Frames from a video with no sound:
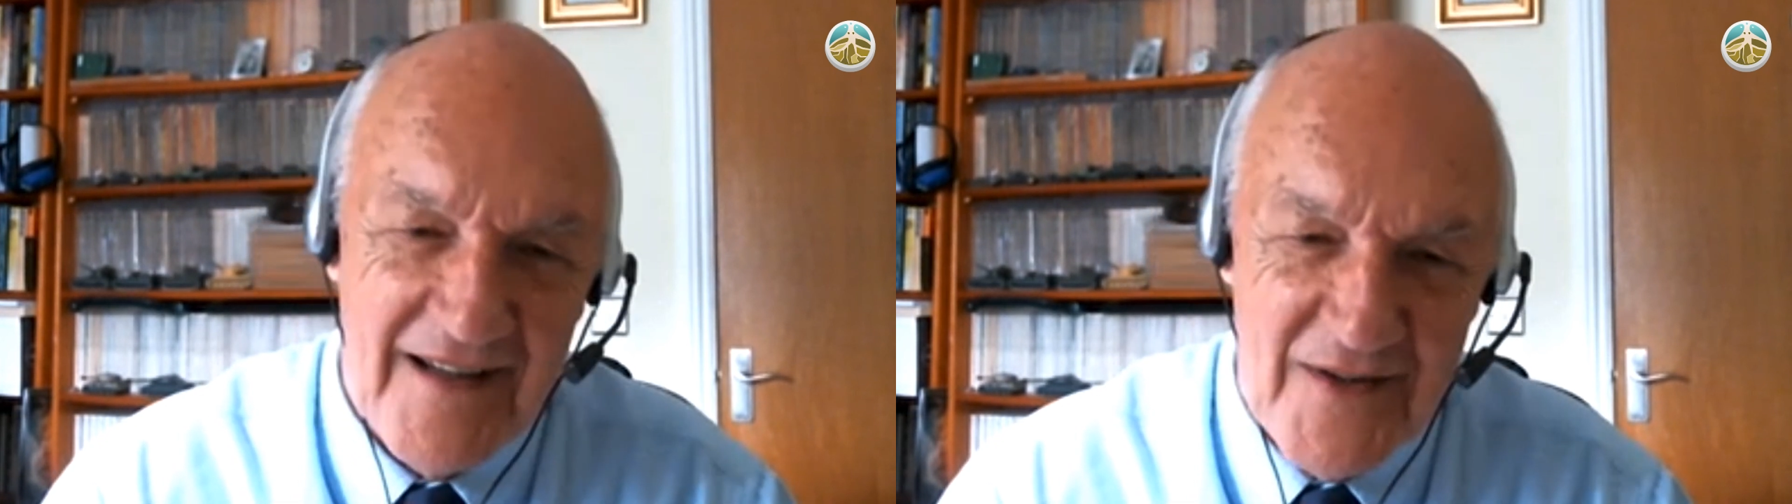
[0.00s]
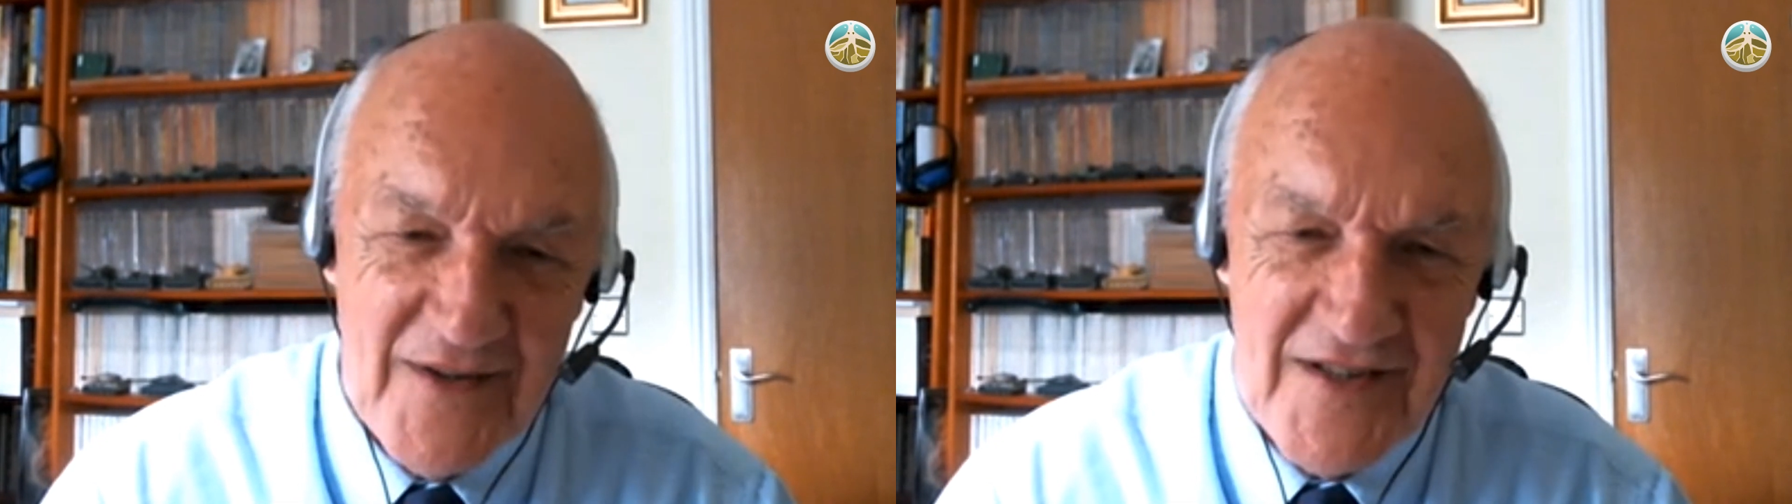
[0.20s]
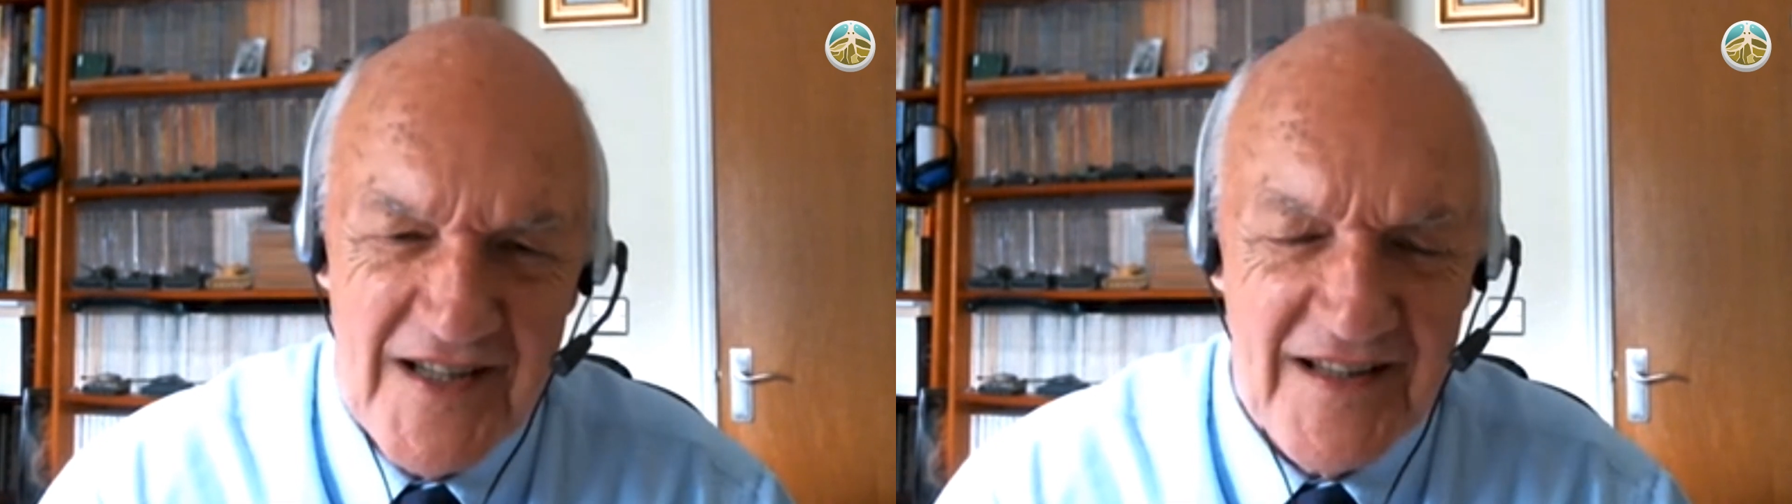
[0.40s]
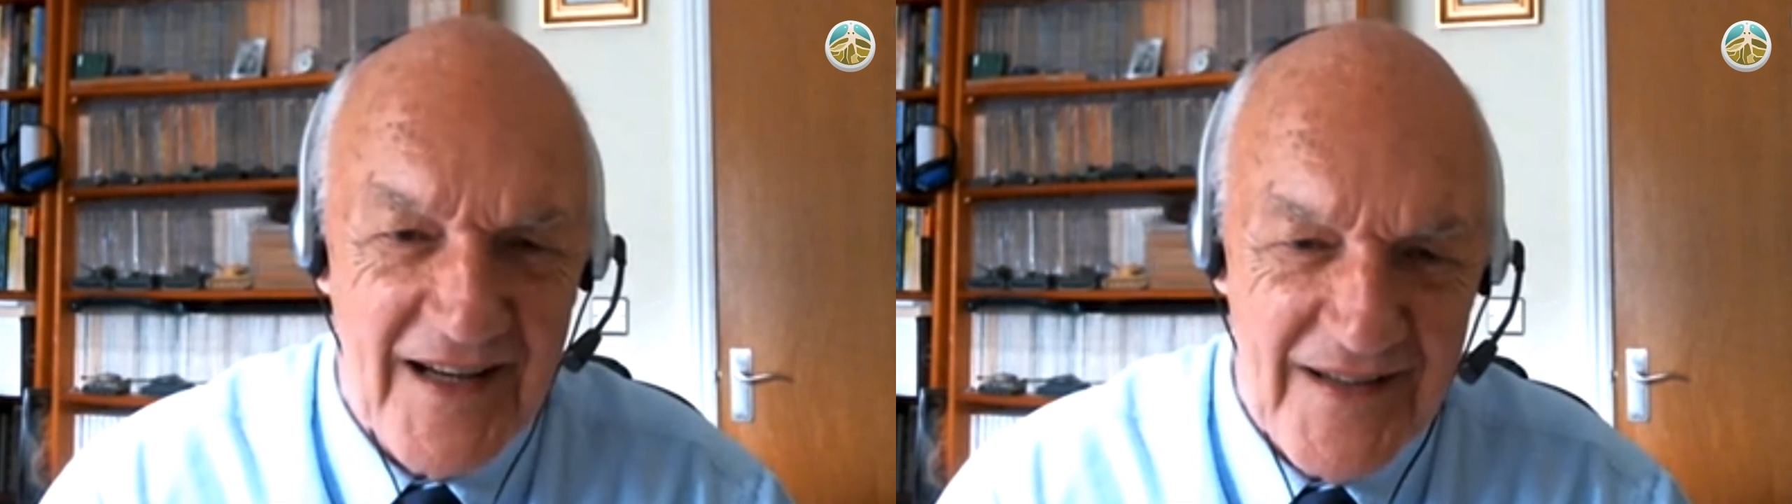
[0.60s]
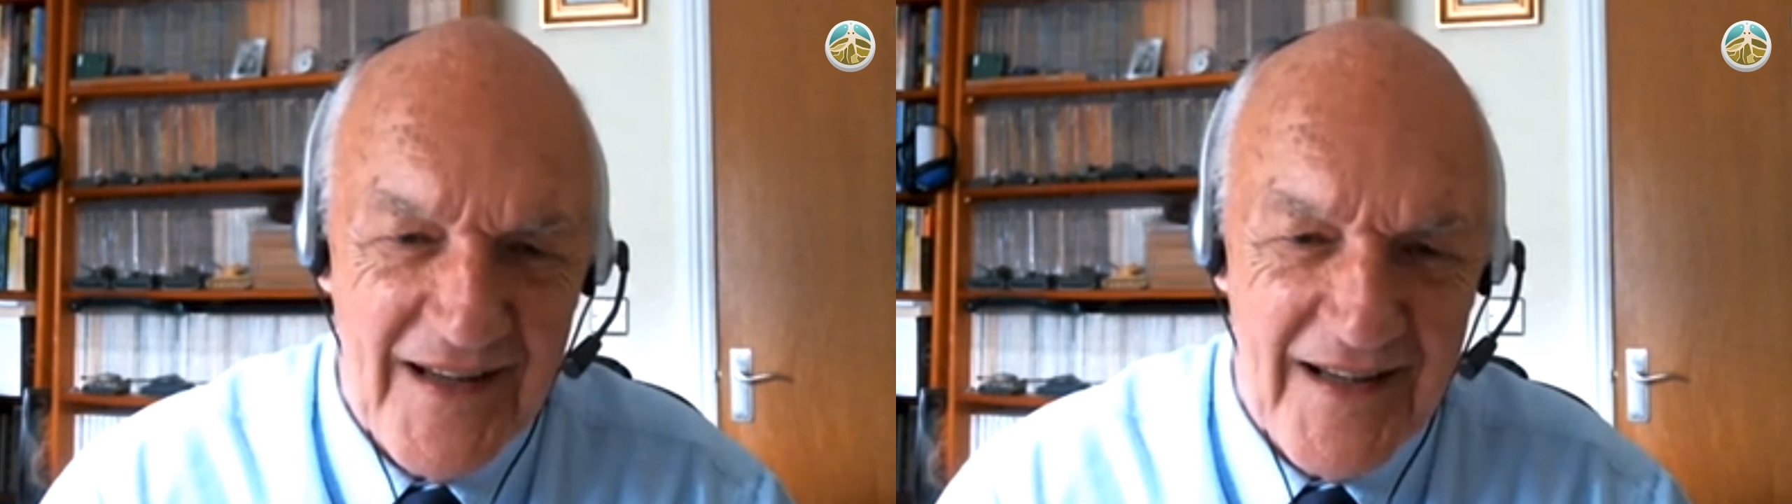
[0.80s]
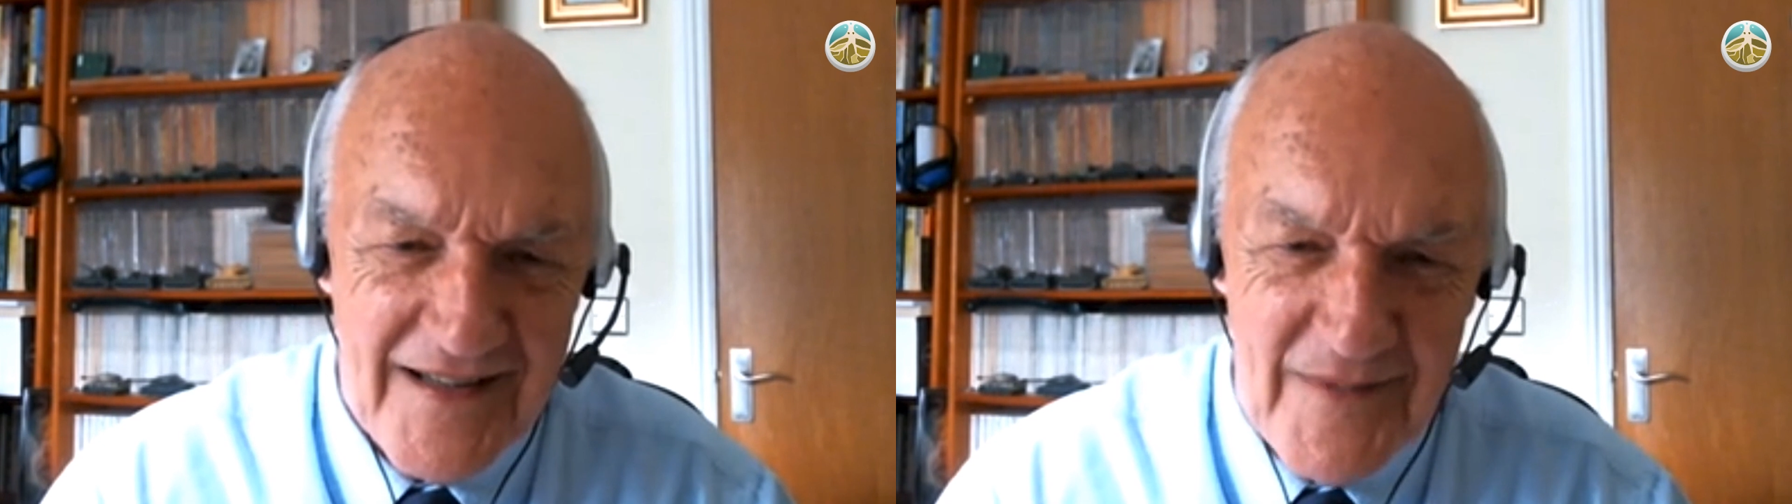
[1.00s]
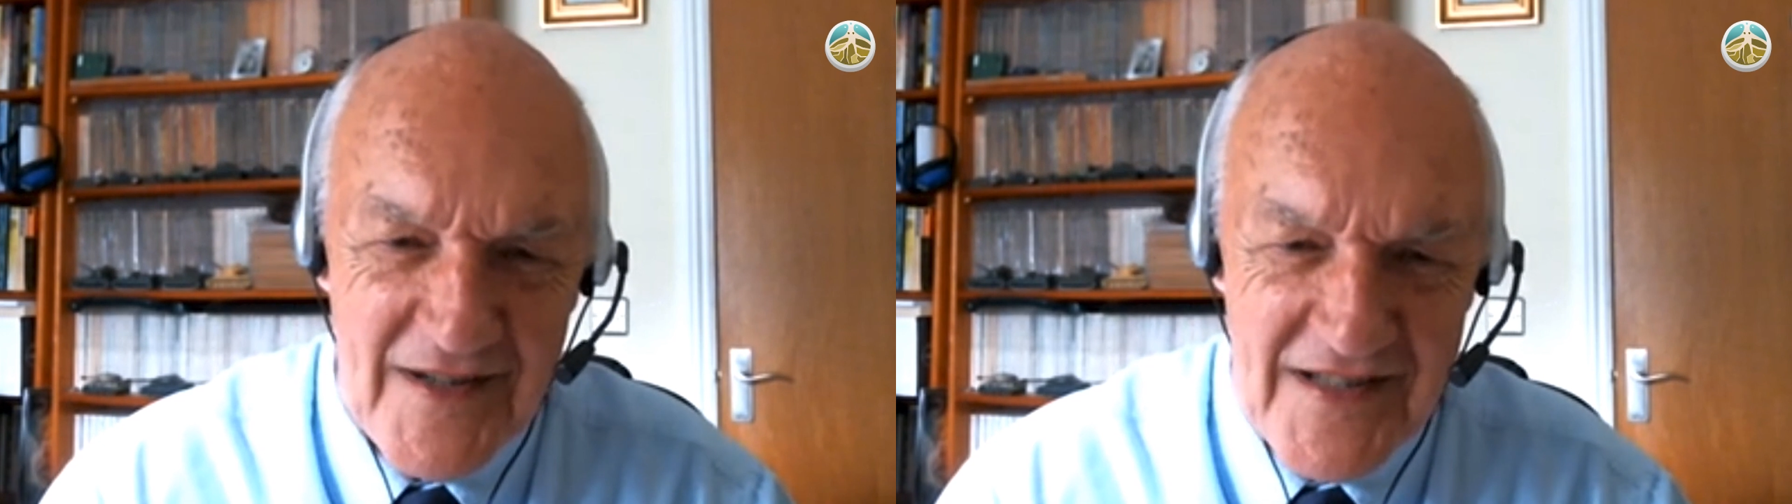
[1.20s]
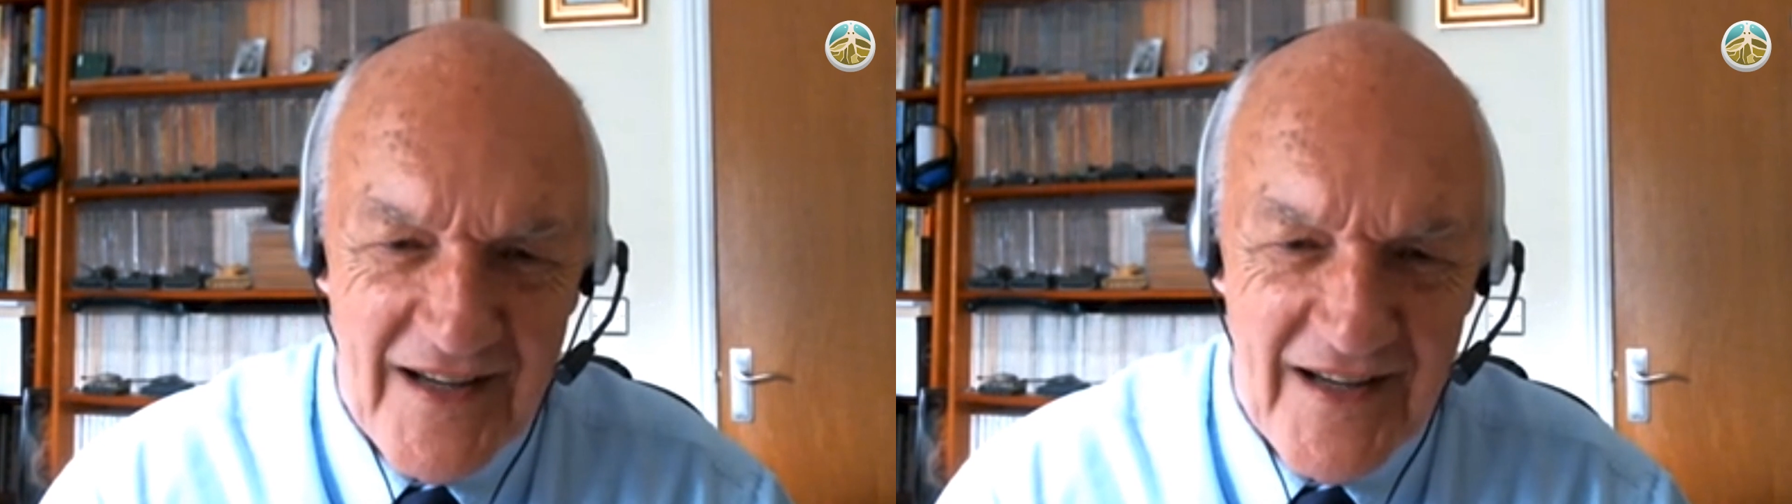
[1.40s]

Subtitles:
You can see that must